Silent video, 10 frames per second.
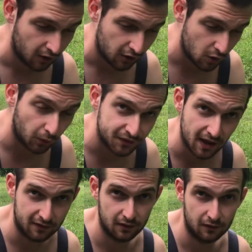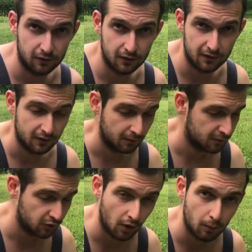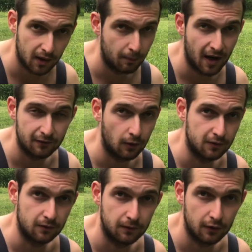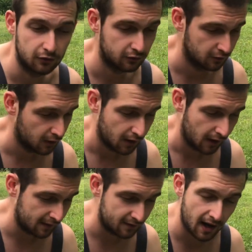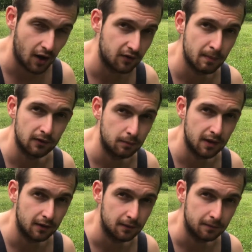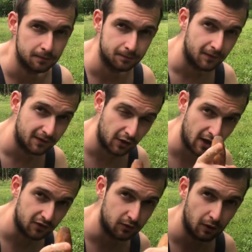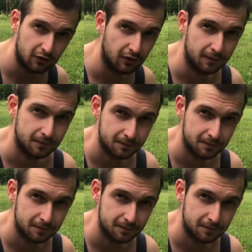you will taste the difference. You don't wanna buy frozen fish. It's not how it's meant to be eaten. Thank you guys for watching.